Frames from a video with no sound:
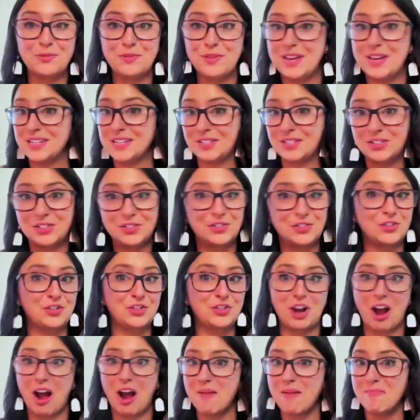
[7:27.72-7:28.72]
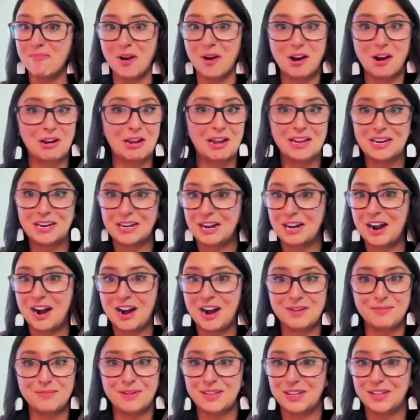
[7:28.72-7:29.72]
this job market and
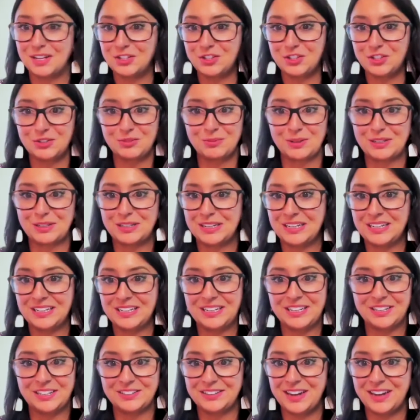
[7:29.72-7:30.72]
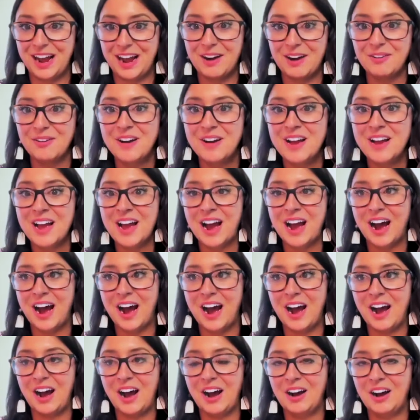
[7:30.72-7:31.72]
economy that you're working here now.
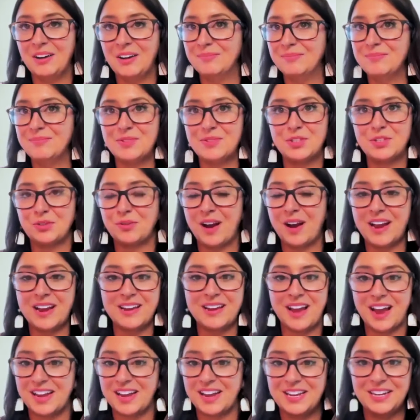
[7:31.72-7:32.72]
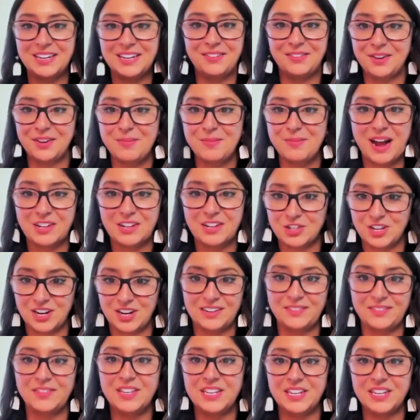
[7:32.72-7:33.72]
Yeah. So I can't even imagine kind
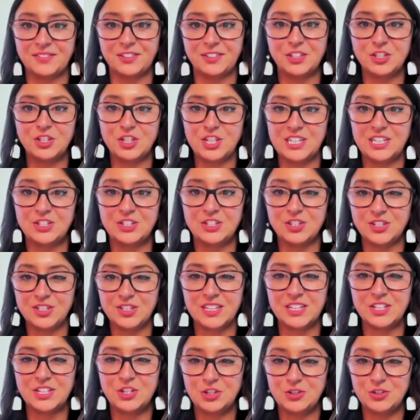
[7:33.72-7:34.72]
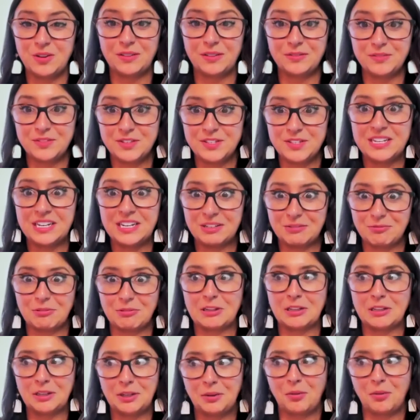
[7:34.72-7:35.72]
of the different changes that you have seen
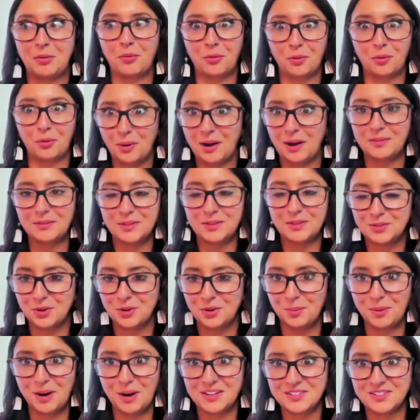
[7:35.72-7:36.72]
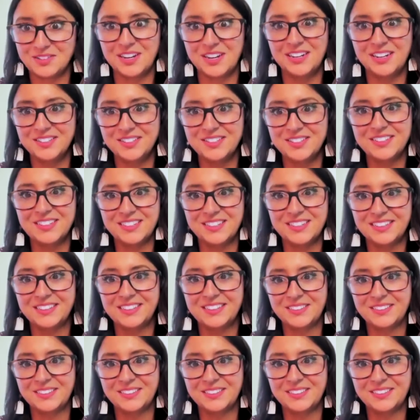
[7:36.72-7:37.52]
really throughout this whole process. Yeah,